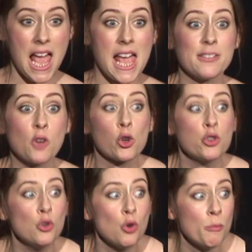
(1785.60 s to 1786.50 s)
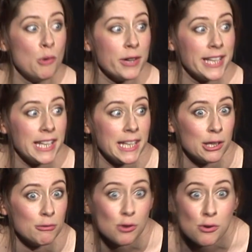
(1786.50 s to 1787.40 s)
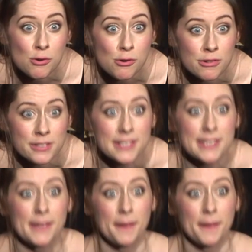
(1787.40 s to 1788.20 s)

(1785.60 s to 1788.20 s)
is called No More Heroes.